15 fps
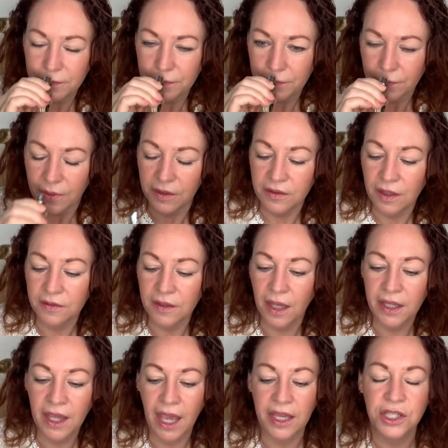it says
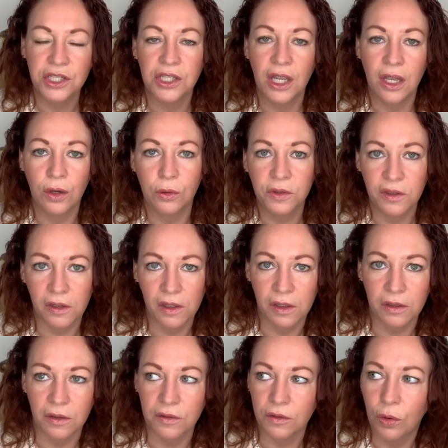acacia, also known
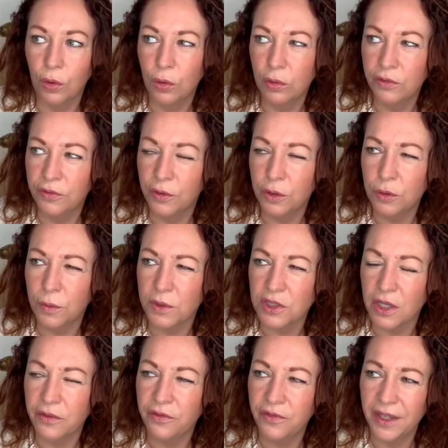as hawthorn, which
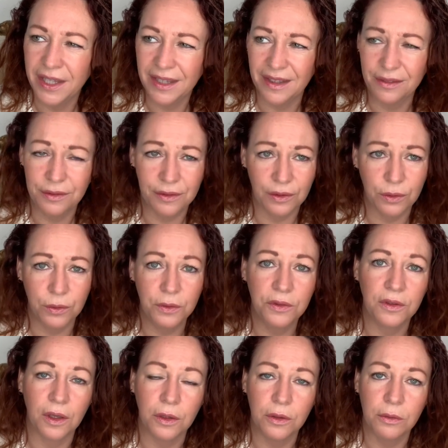I think is
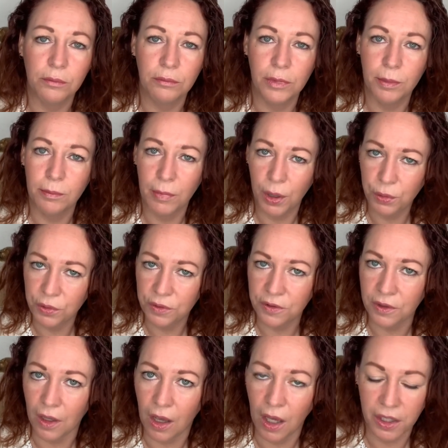also
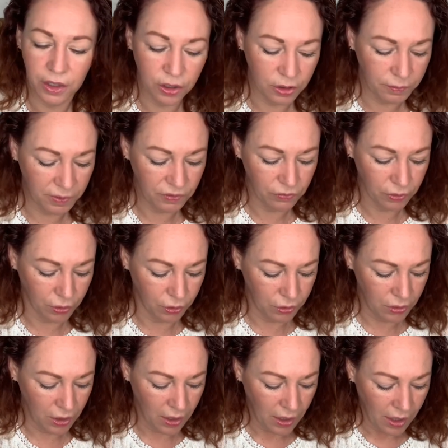mimosa. I could be wrong.